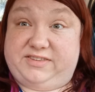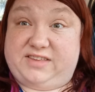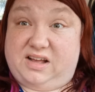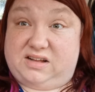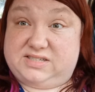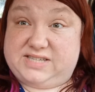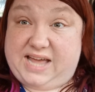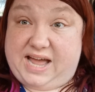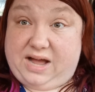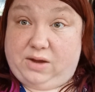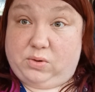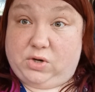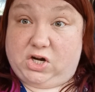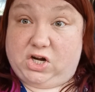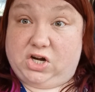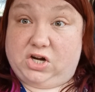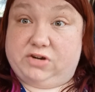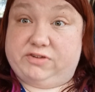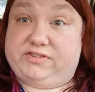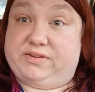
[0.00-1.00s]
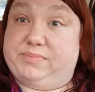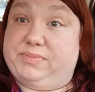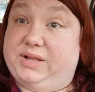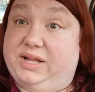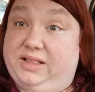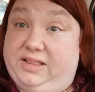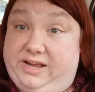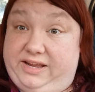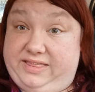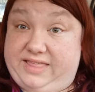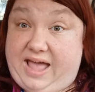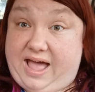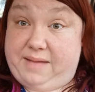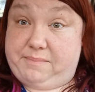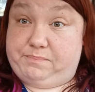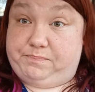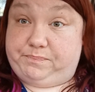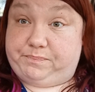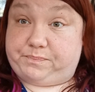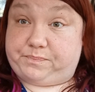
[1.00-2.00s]
cell tower, something like
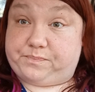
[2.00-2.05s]
that.